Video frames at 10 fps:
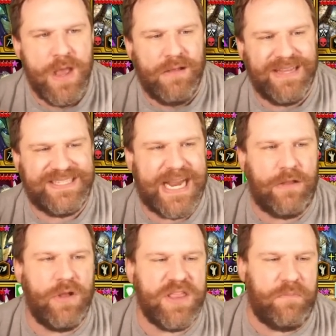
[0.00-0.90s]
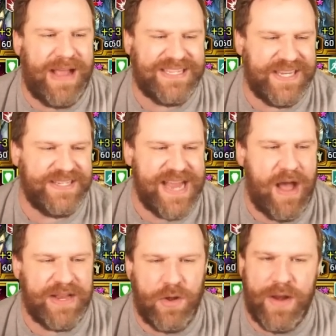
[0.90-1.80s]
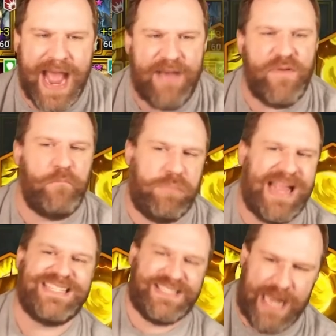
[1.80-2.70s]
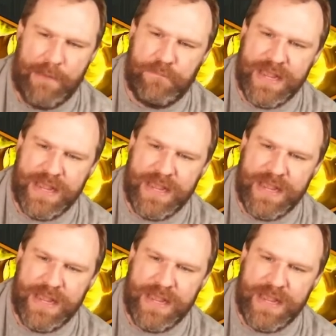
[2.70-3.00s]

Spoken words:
Let's take a look at the blessings. Now, I don't have him blessed up.